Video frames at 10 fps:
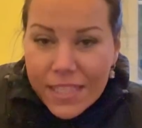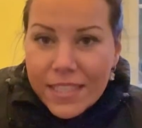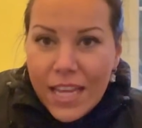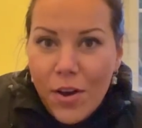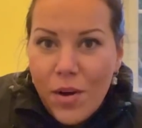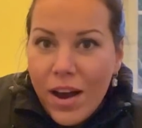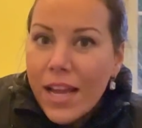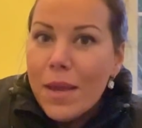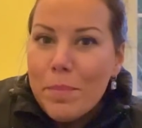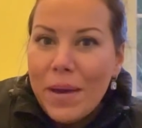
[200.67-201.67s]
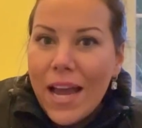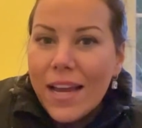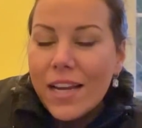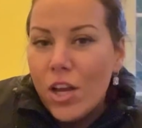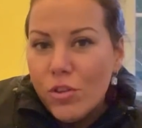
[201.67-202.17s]
Now I am
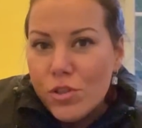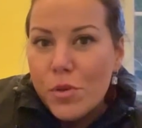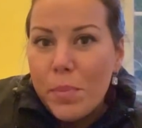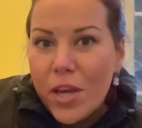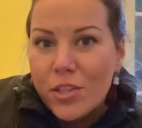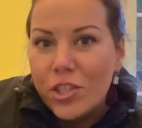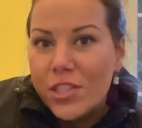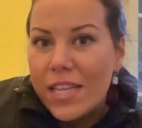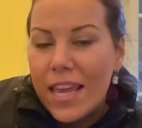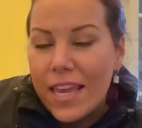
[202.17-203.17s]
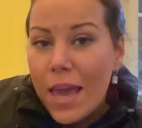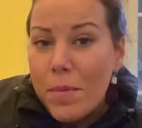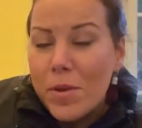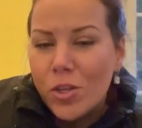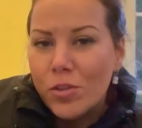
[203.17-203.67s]
back. I also purchased a
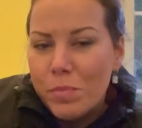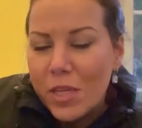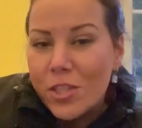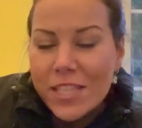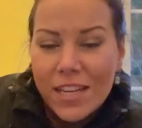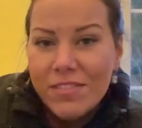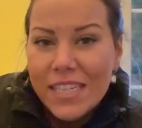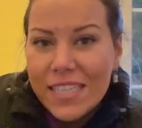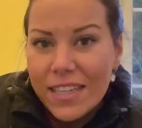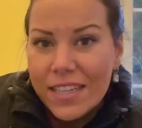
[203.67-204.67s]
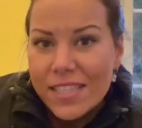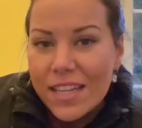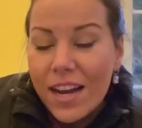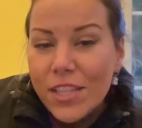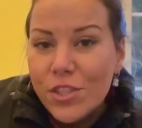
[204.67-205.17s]
chemical because I realized
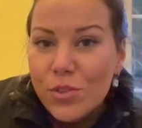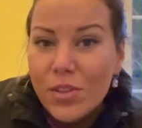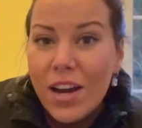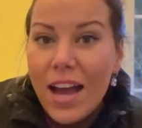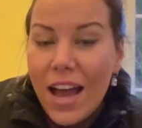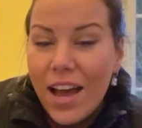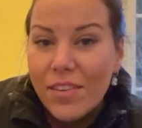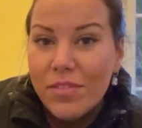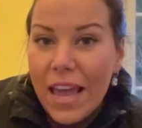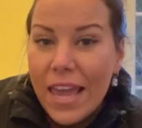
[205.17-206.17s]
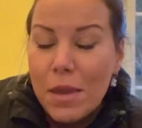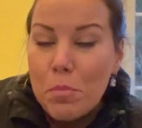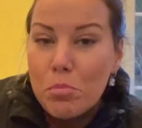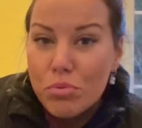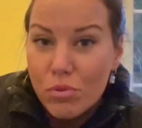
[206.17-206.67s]
I do not have a
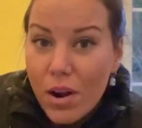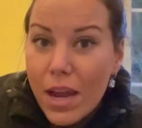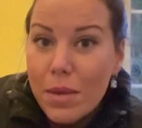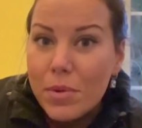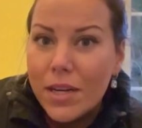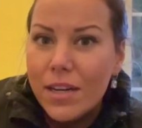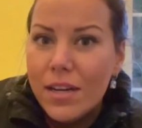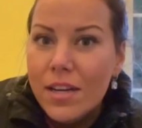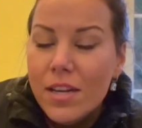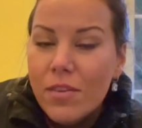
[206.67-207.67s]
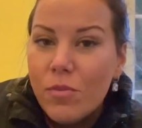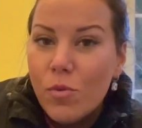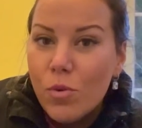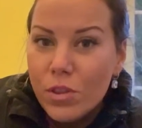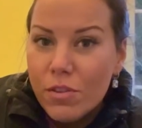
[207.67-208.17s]
primer
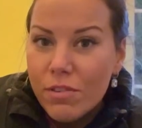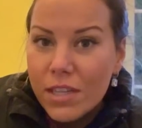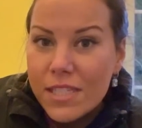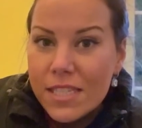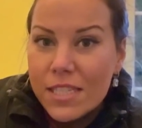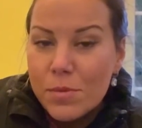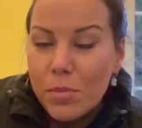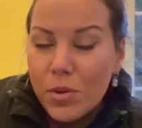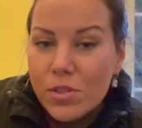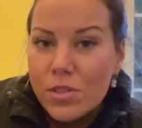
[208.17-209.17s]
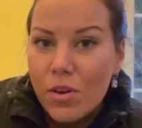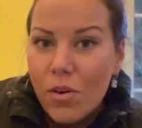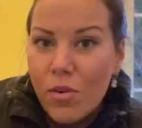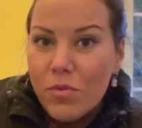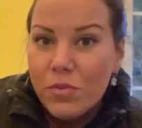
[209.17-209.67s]
for the rusty spots
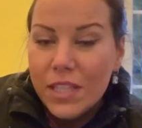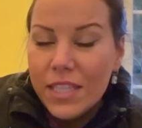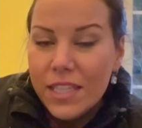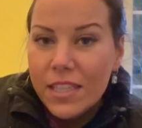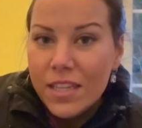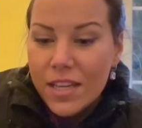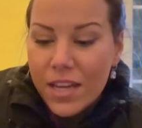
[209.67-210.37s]
of the